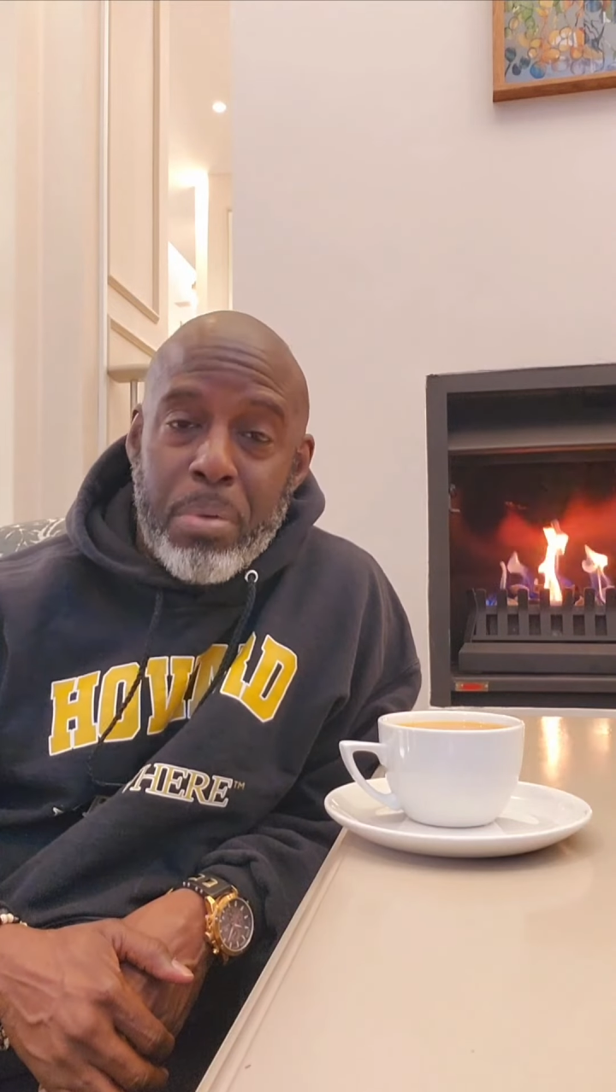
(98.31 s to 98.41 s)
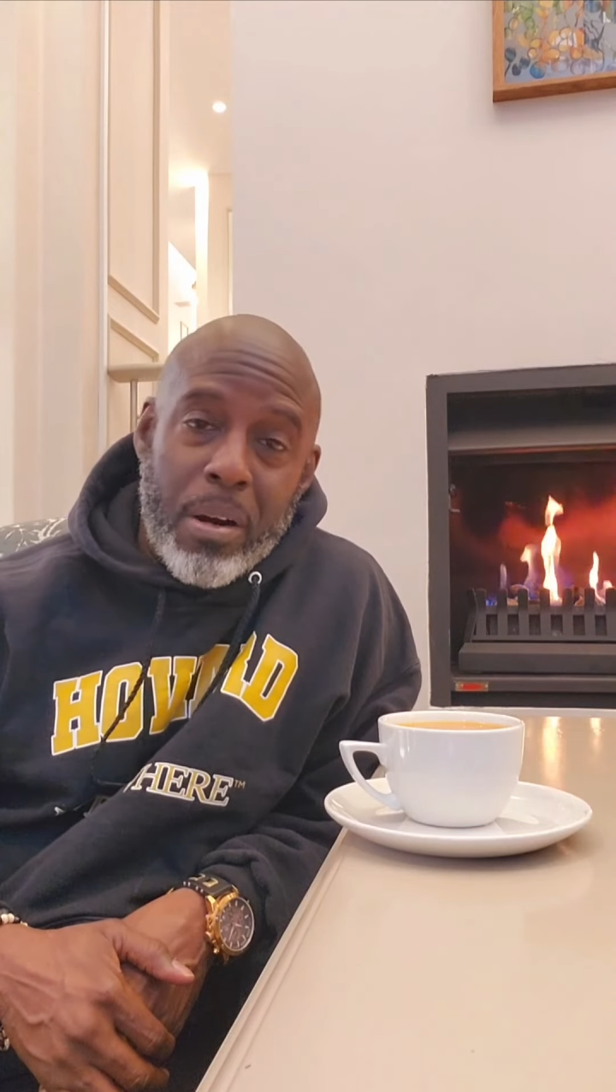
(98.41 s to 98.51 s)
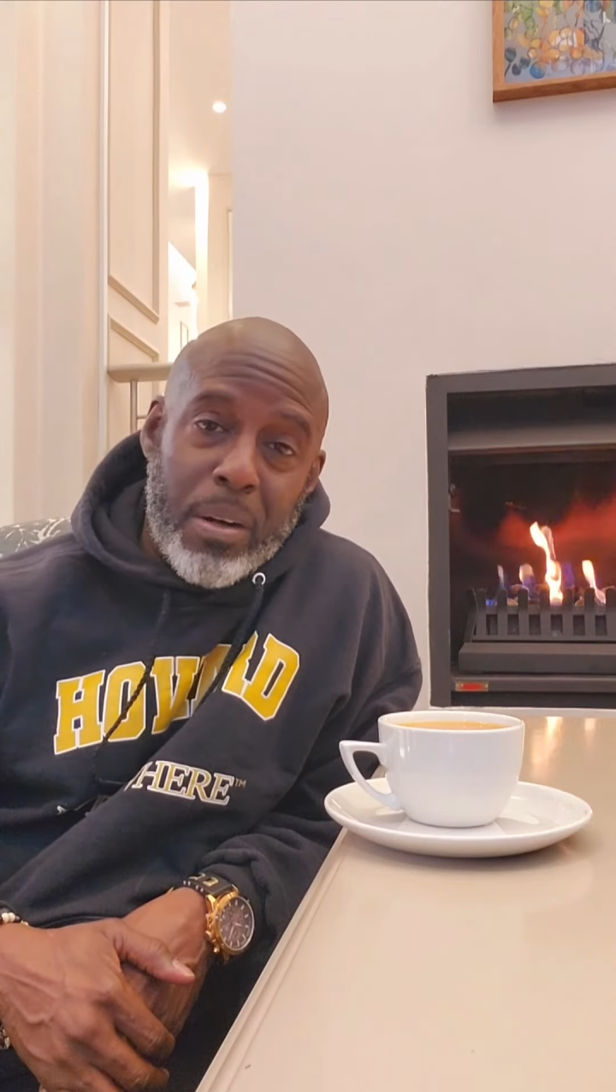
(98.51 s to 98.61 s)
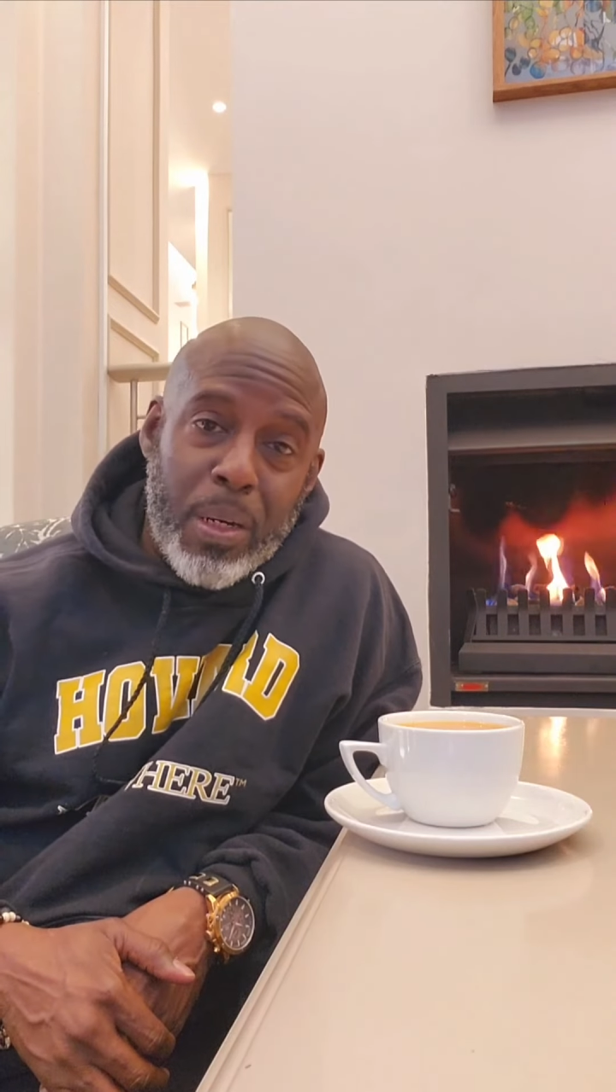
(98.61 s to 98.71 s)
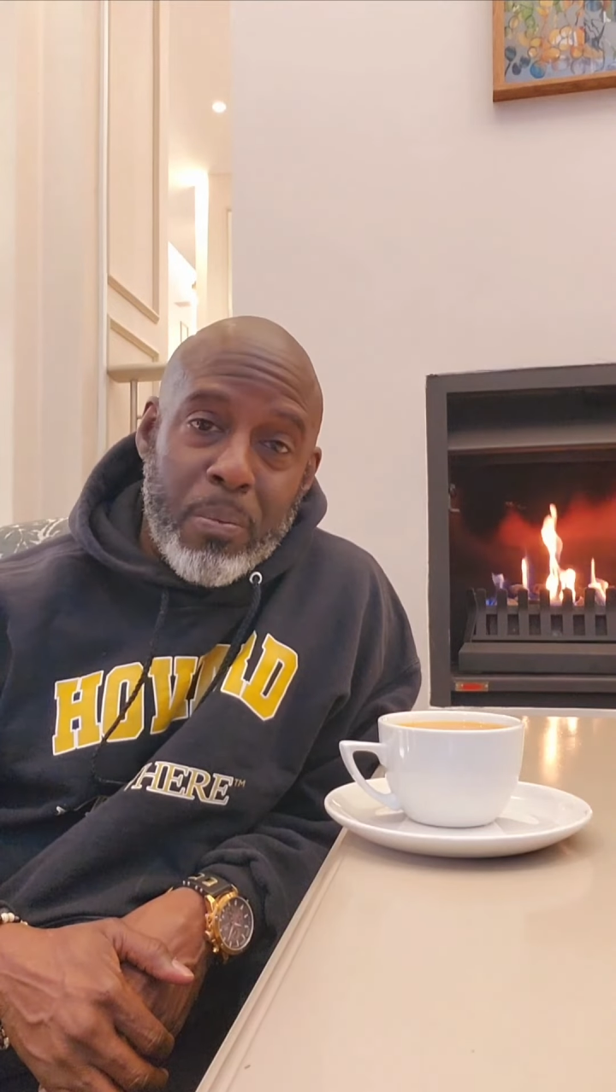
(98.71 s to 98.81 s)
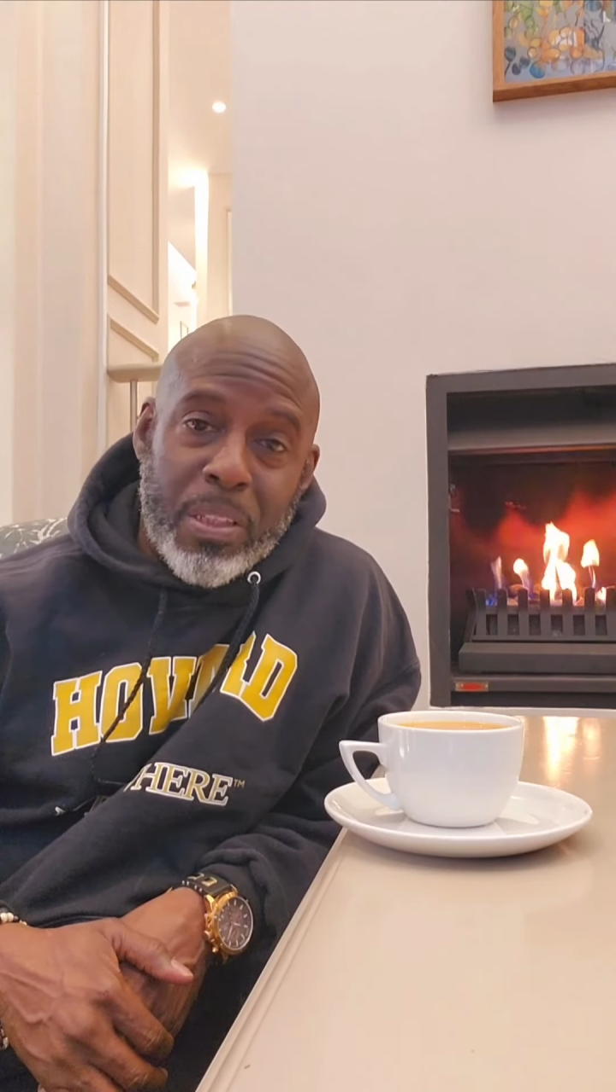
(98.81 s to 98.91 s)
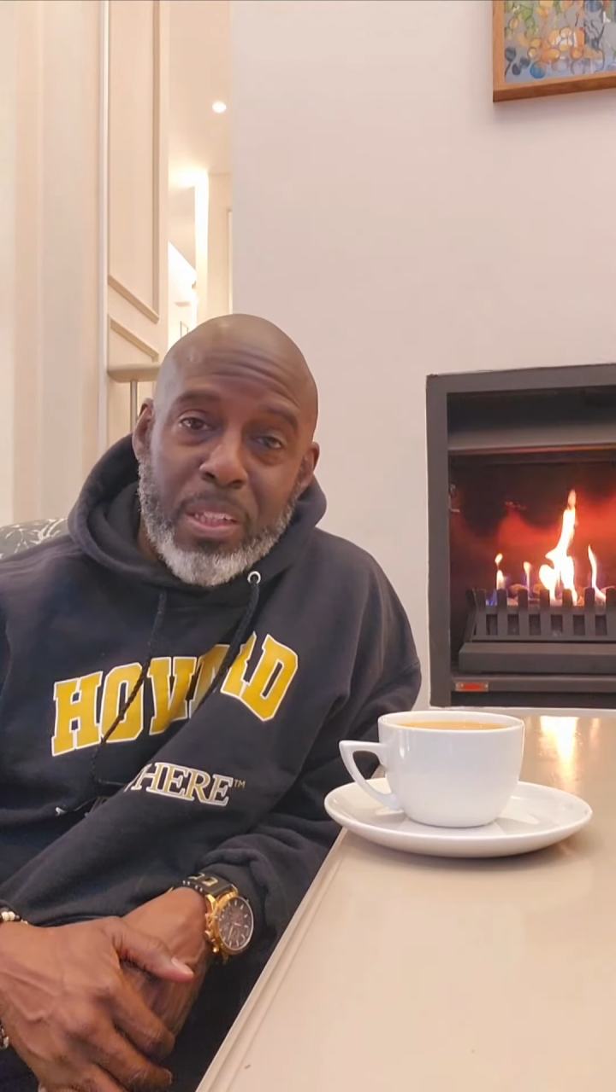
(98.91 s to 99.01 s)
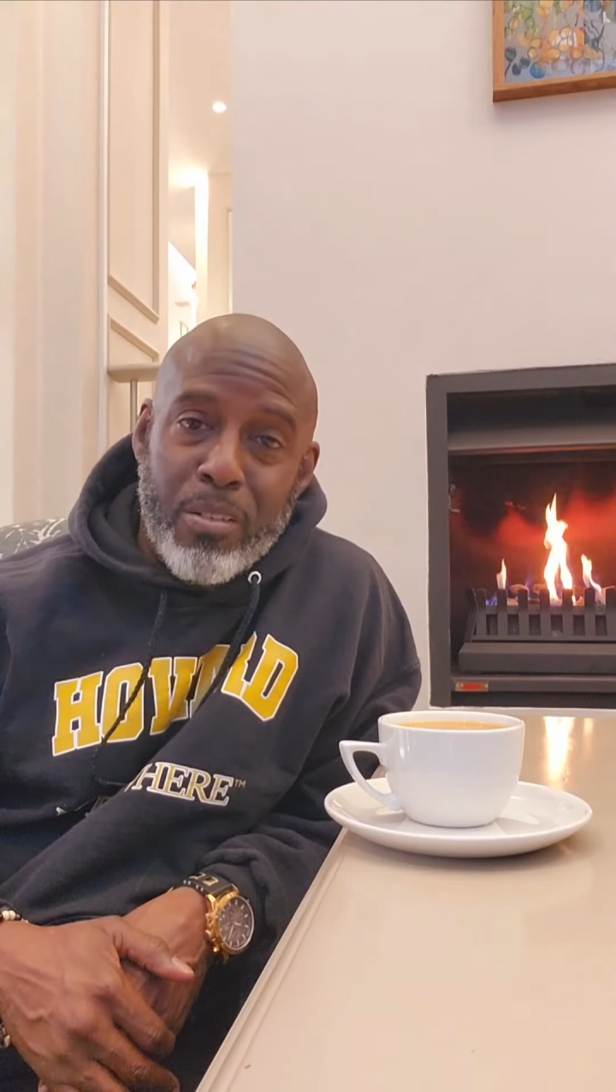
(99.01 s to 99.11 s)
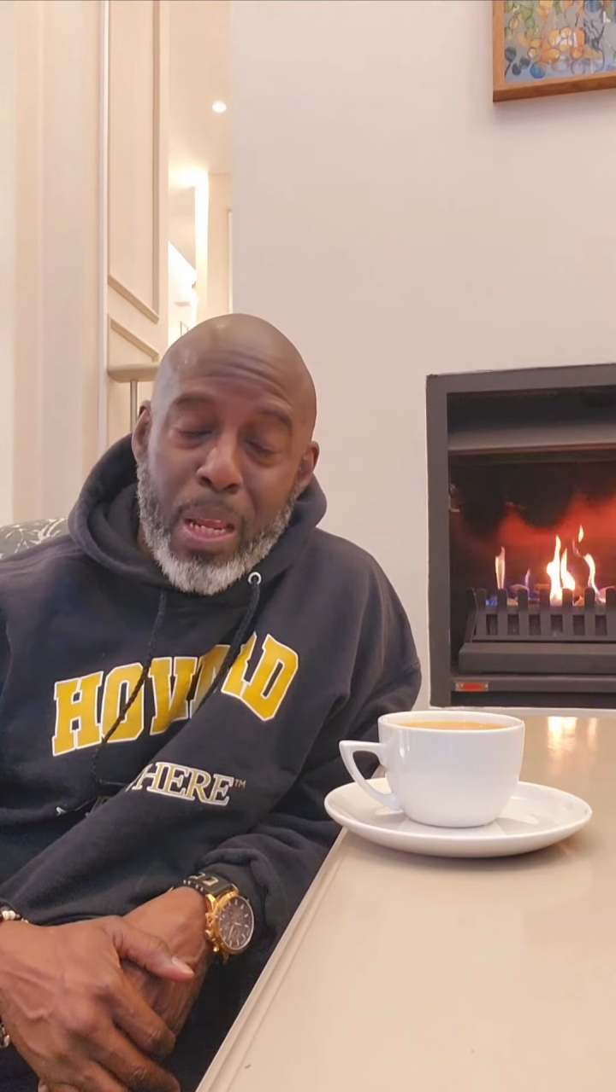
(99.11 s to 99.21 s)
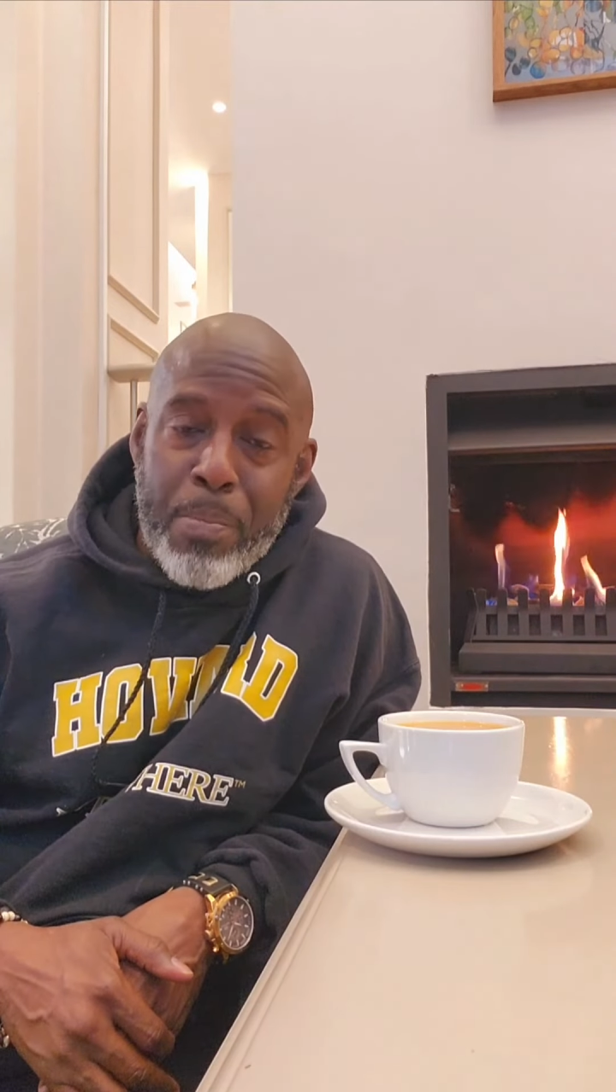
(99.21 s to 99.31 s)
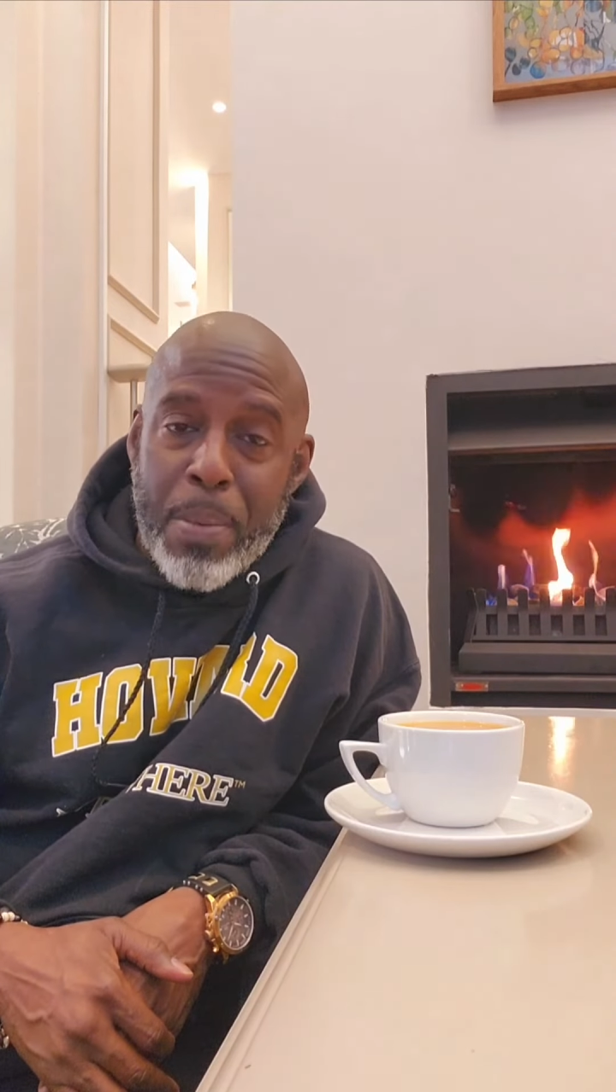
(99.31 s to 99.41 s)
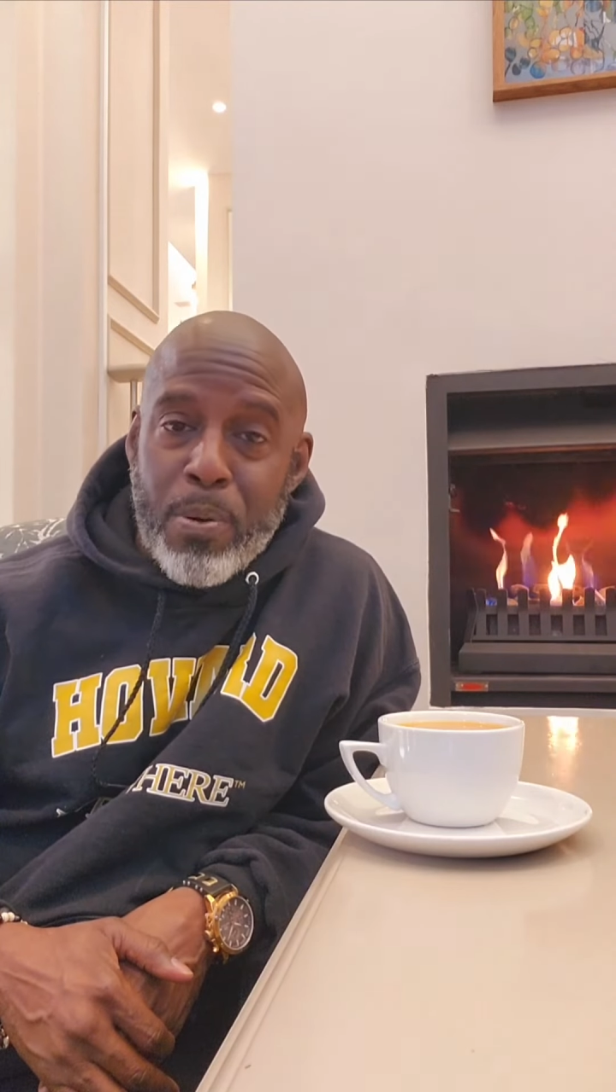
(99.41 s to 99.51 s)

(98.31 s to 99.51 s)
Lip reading: partnering with the great